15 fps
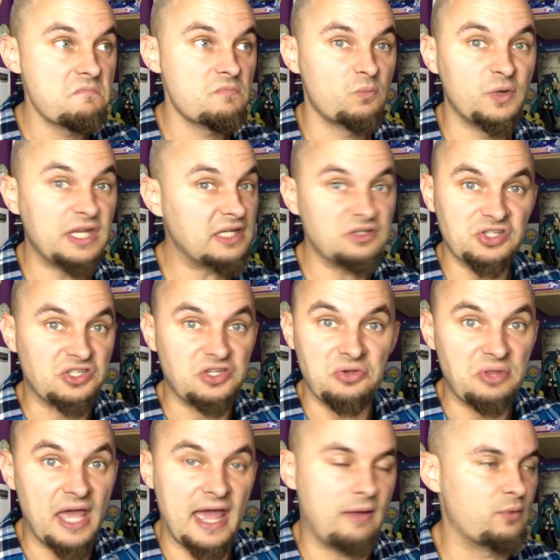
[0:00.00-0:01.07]
we didn't just do
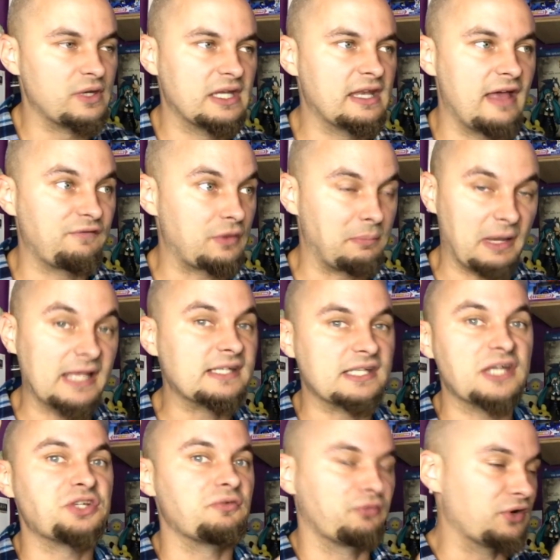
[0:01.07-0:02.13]
that. We didn't have the
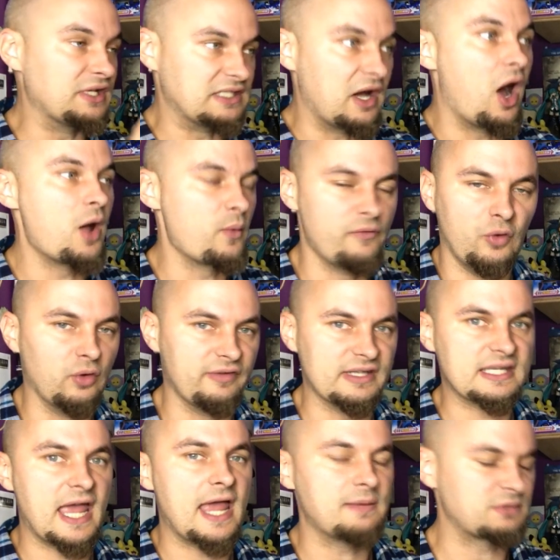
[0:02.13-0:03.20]
PlayStation 3 die with all of
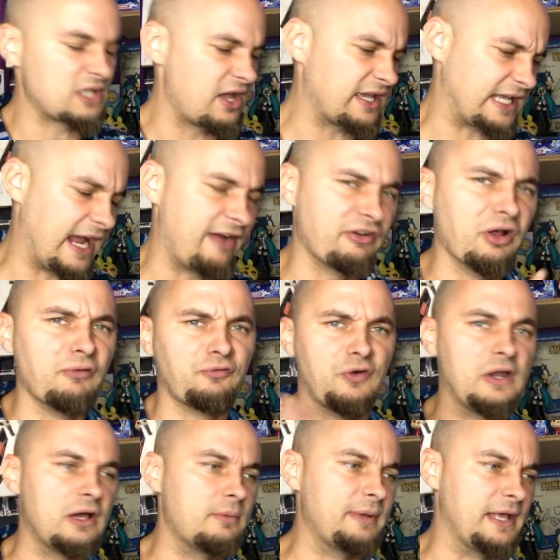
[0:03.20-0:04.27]
its games. No, it carried on for
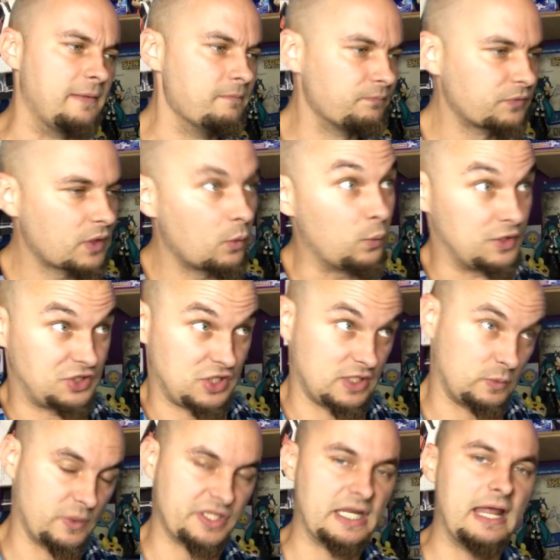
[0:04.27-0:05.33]
a little bit, which
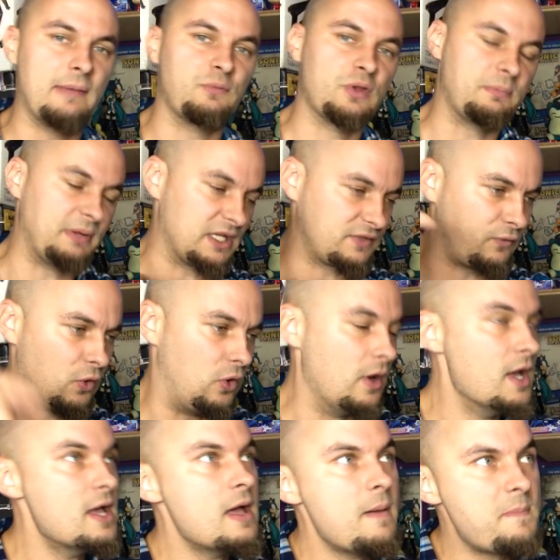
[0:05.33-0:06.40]
is what's going to happen with the PS4.
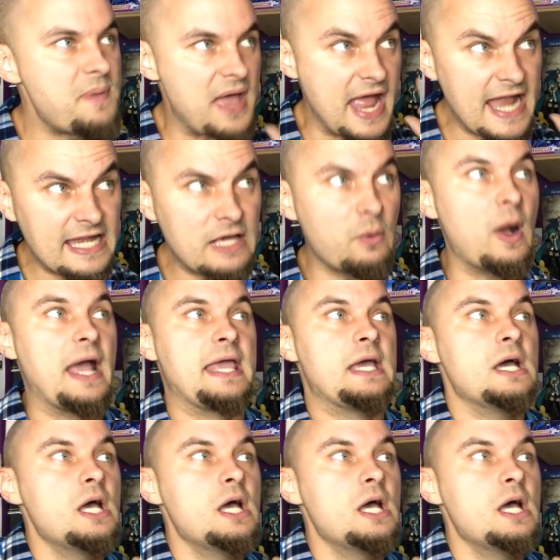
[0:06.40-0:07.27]
But anyway,